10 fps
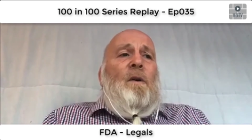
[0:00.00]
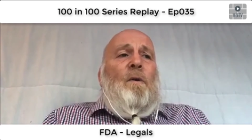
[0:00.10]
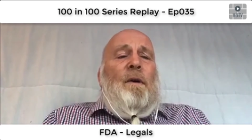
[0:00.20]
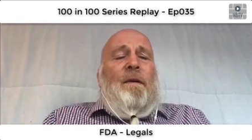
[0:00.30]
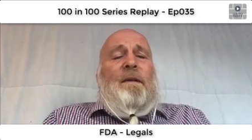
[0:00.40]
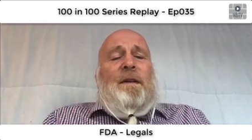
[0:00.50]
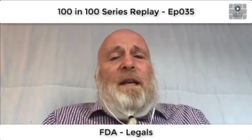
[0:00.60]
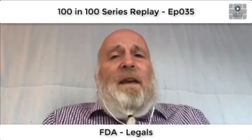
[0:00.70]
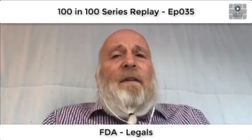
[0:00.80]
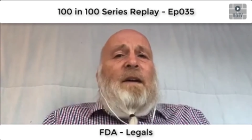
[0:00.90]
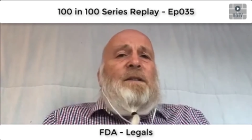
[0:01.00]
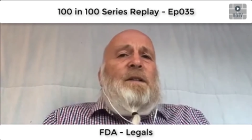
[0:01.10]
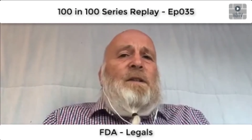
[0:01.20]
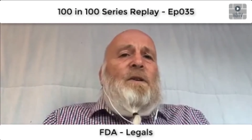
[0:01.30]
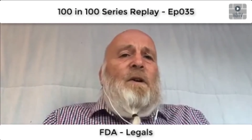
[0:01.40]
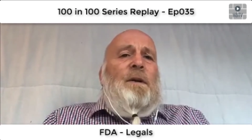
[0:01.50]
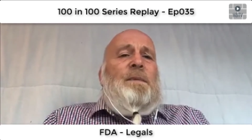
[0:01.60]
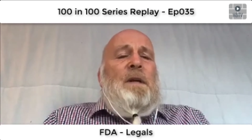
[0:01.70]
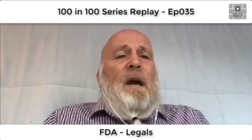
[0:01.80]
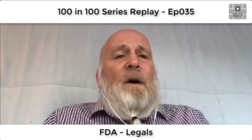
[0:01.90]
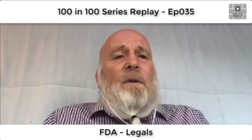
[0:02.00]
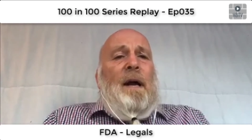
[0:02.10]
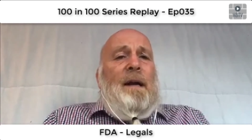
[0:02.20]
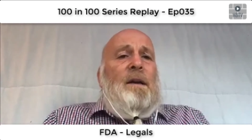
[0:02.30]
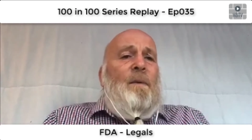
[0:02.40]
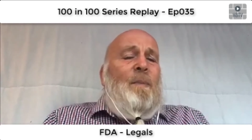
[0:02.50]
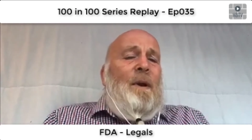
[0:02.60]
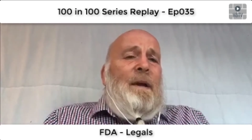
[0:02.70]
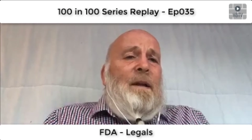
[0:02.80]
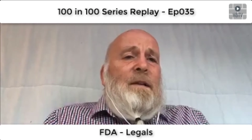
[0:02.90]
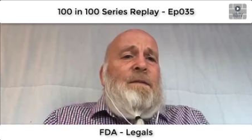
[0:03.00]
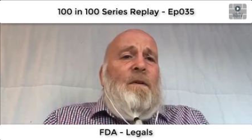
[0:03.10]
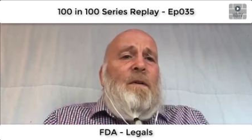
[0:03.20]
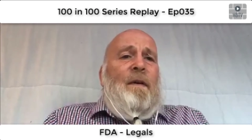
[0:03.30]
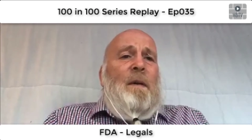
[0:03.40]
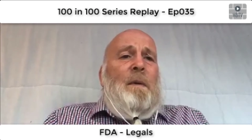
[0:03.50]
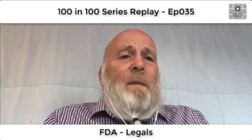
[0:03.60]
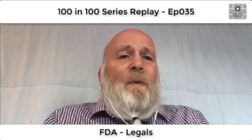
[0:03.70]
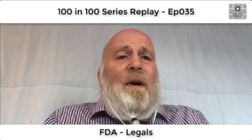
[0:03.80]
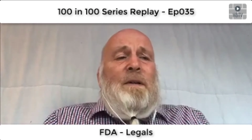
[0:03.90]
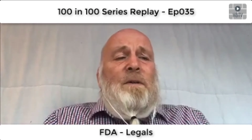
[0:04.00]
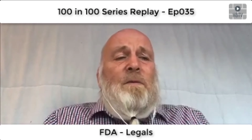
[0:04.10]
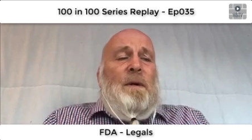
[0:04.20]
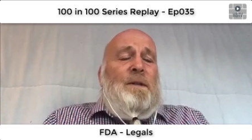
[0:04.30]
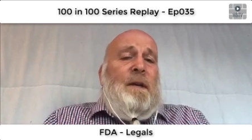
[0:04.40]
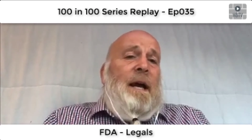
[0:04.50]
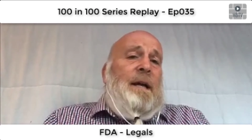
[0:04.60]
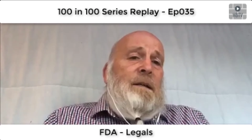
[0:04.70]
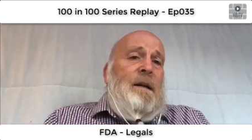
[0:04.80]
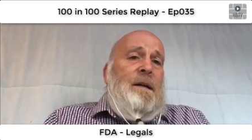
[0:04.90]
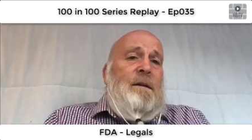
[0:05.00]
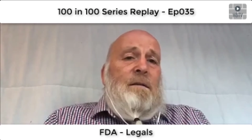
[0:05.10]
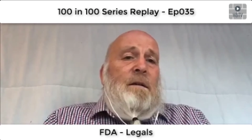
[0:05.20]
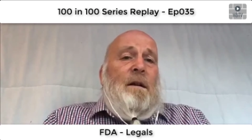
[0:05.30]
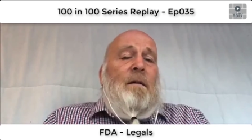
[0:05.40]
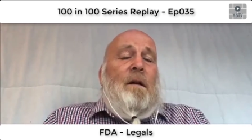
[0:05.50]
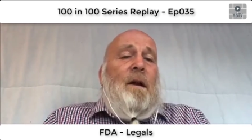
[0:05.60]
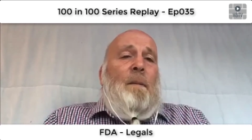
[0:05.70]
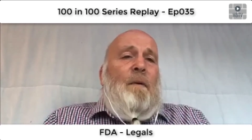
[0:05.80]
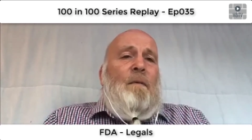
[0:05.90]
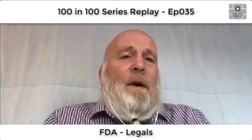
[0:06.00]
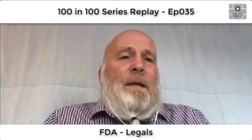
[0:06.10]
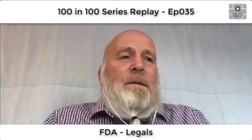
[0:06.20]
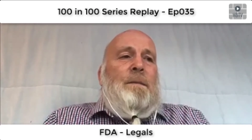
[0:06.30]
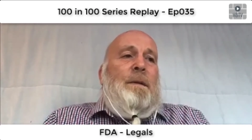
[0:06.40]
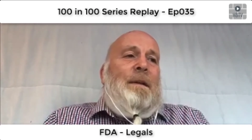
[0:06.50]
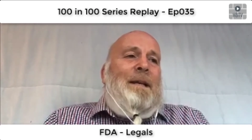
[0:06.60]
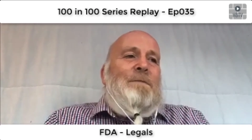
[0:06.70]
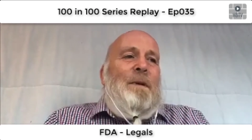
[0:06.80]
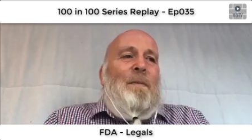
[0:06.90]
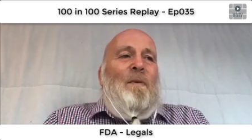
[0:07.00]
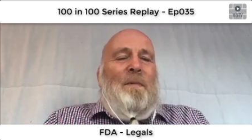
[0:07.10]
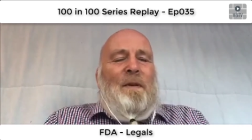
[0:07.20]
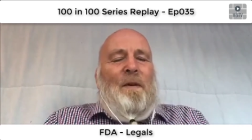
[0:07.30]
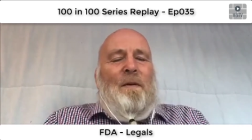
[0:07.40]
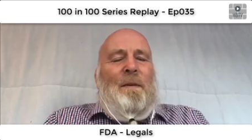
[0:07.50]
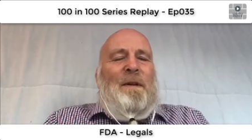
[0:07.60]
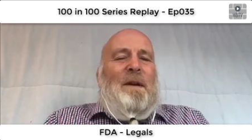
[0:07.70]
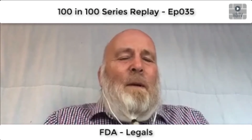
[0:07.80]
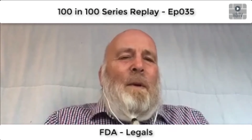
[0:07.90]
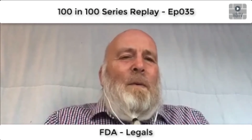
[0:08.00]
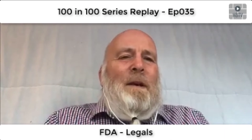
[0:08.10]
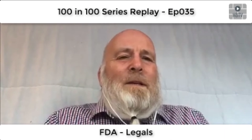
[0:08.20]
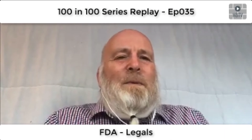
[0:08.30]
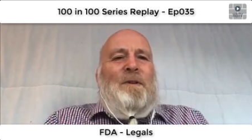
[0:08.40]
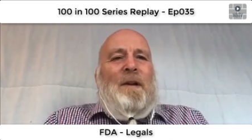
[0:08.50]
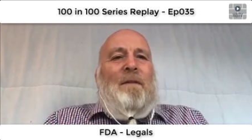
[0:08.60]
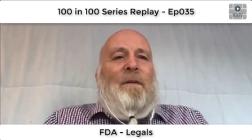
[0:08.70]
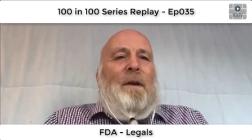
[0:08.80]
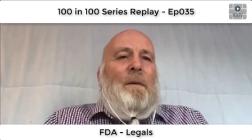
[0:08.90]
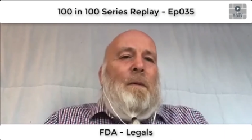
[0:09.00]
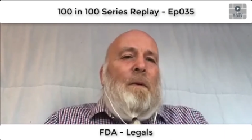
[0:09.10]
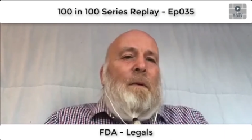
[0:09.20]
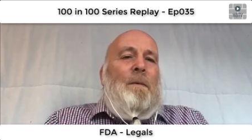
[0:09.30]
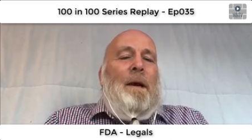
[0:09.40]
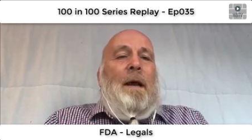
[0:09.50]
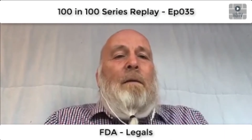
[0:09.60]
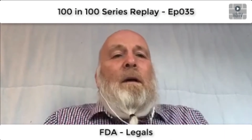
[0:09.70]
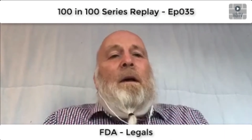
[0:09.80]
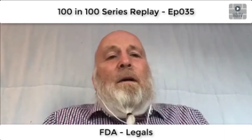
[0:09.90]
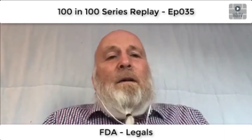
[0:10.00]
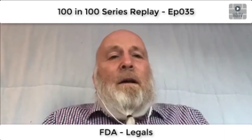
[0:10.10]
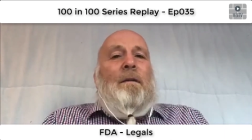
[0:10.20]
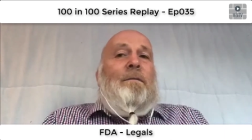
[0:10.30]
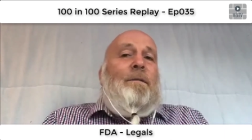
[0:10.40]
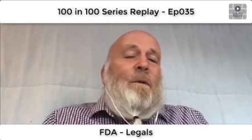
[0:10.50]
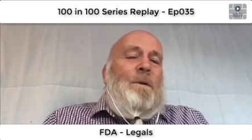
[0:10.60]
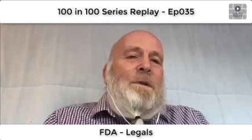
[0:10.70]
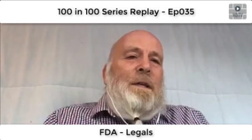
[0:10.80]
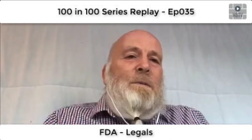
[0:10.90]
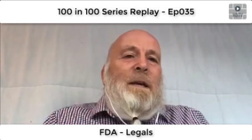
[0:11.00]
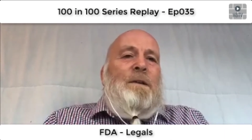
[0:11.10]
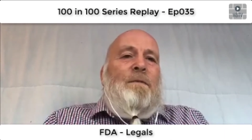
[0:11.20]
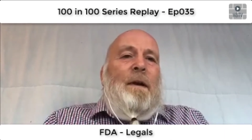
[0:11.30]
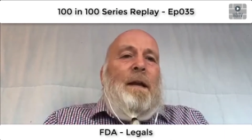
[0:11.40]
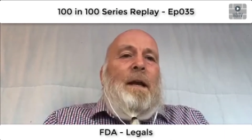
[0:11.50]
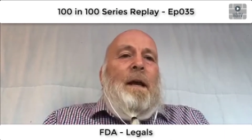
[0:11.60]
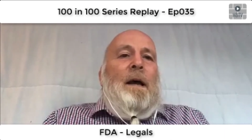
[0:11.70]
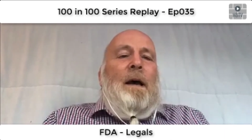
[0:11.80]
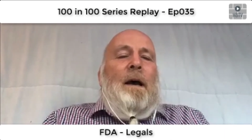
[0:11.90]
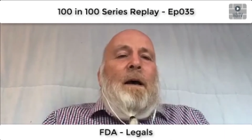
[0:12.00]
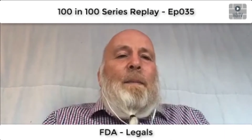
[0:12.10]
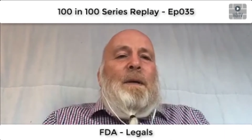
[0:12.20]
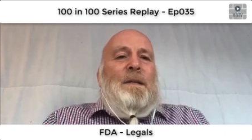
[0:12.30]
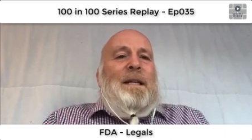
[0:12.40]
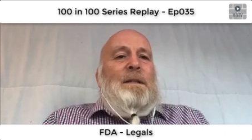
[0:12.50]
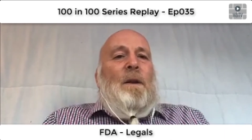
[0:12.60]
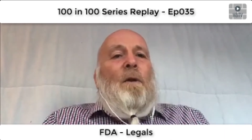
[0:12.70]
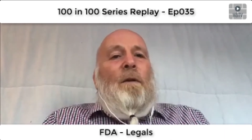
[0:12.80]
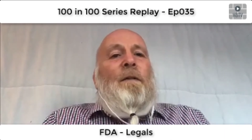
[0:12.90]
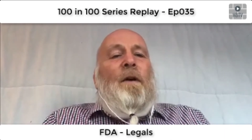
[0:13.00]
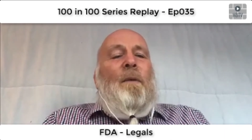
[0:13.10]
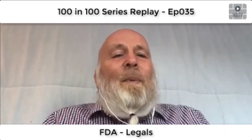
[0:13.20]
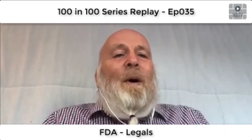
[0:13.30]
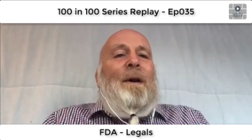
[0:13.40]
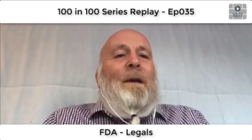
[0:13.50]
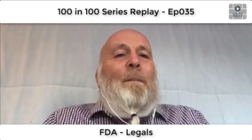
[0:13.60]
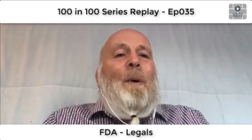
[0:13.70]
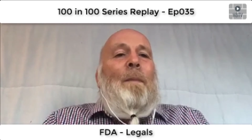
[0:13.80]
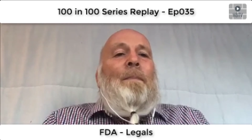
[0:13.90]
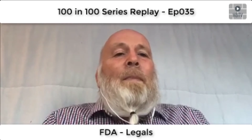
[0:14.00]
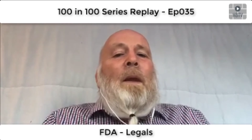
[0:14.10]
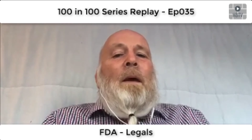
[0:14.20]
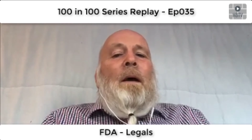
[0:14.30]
in order to give us the time to go and complete this full development appraisal, which can take, a number of weeks. I mean, yes, we can probably do them in a couple of weeks, but generally we want to allow, 4 to 6 weeks, really, because there's a lot of third-party input.